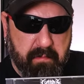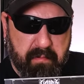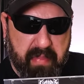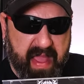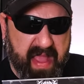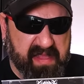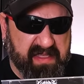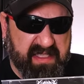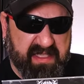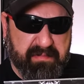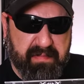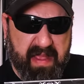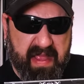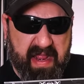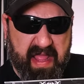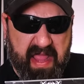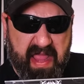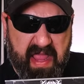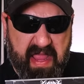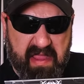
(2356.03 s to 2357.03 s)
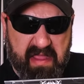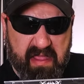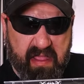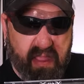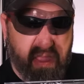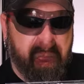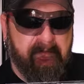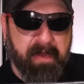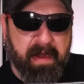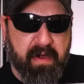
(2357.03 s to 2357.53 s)
pit spinning,
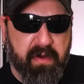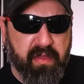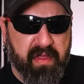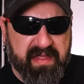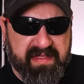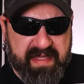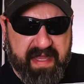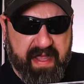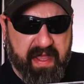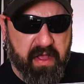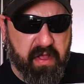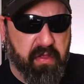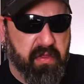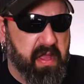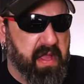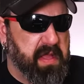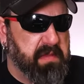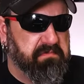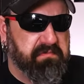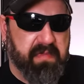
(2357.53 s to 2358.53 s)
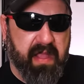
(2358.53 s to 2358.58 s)
feral as hell,